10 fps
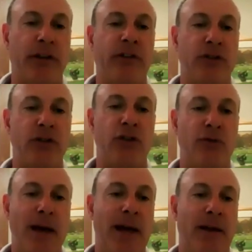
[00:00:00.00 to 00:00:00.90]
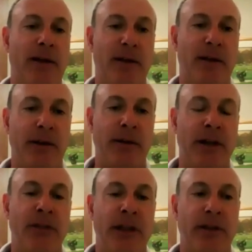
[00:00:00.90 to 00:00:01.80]
decision you've made,
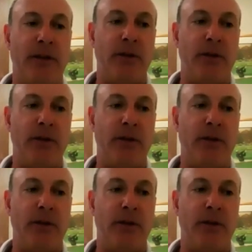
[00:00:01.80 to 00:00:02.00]
and that